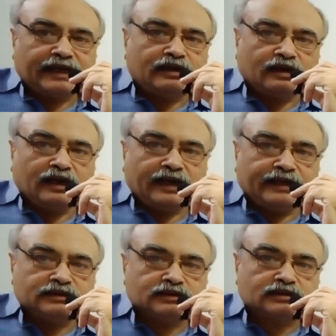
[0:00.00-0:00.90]
like
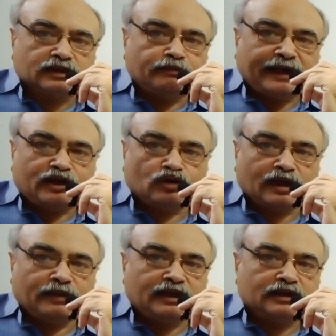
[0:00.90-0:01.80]
Reliance,
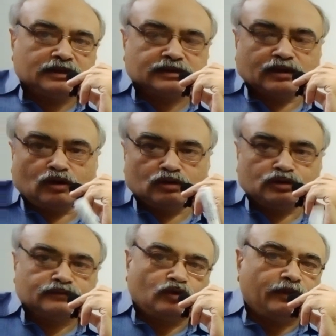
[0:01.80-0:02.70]
petrochemicals and all
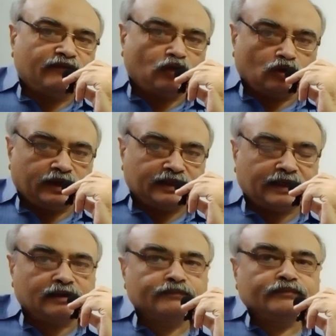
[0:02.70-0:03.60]
those would be following
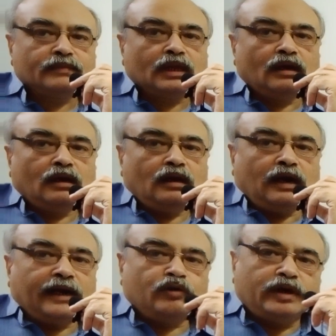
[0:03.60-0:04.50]
that.
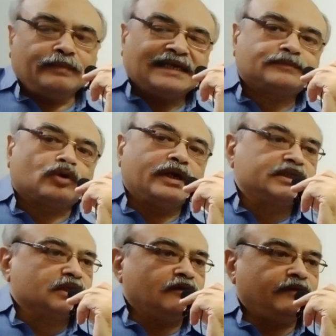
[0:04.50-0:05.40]
Are you in mass
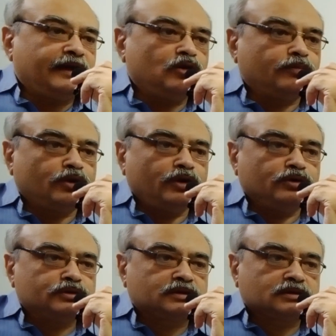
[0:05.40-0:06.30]
production where you
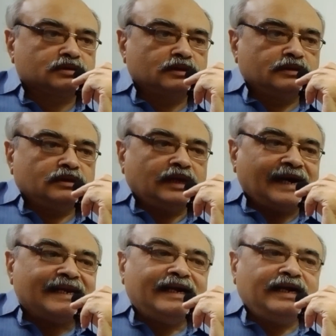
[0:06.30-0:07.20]
produce
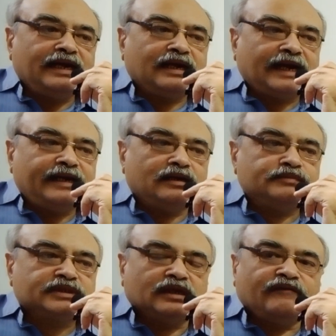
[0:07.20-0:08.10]
identical
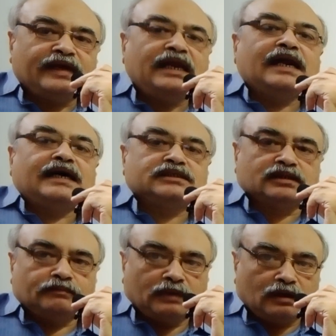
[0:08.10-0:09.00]
items in a very large
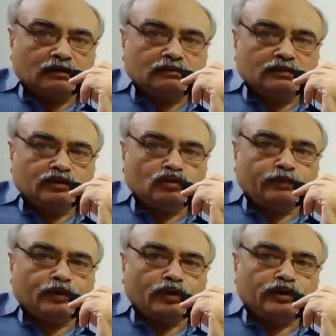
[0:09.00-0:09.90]
number? You
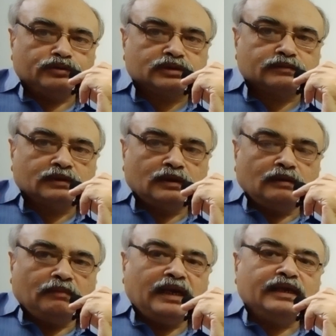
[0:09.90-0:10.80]
produce
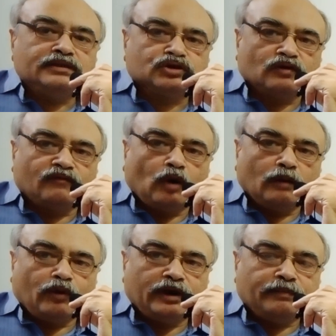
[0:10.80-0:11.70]
millions of
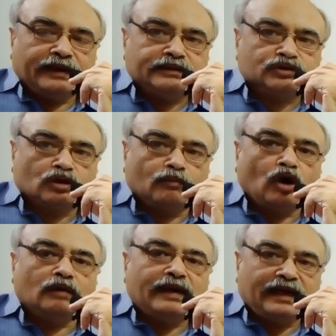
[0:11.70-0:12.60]
ballpoint pens or
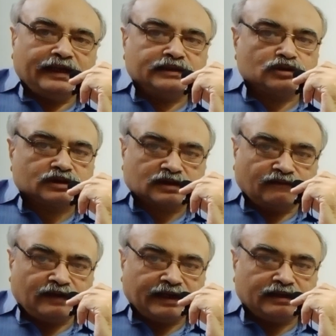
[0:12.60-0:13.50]
ball bearings or
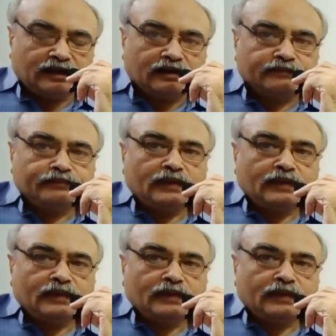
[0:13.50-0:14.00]
stuff like that.